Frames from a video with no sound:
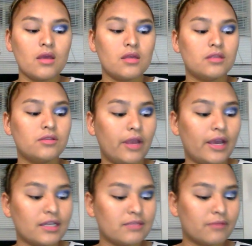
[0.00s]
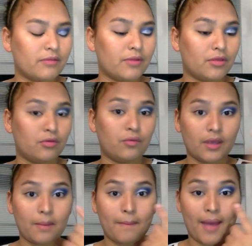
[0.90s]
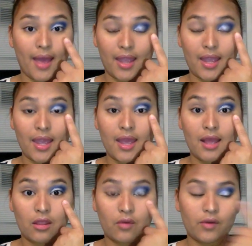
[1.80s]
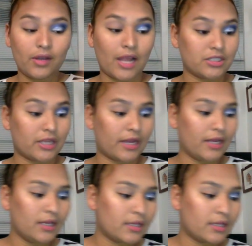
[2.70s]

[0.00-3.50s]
So next, I'm gonna be doing my lower lash line.